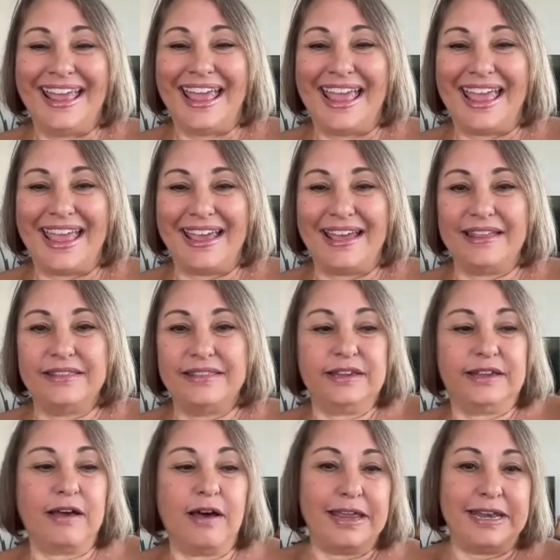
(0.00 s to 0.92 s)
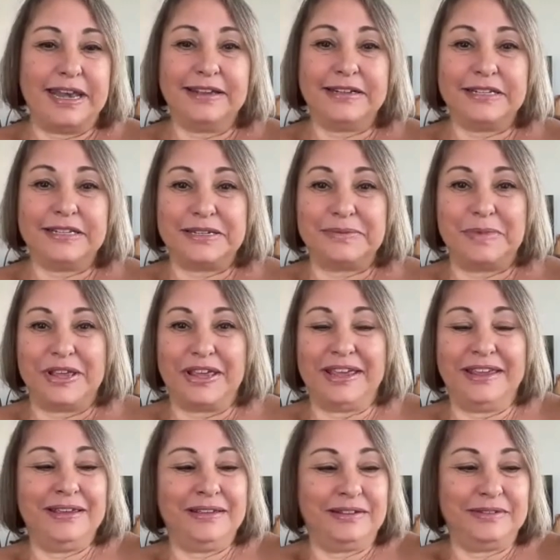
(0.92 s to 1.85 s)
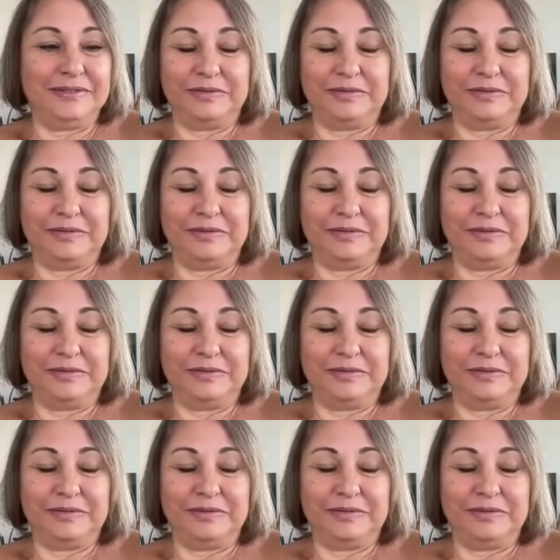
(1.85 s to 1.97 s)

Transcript: and the guy next to me,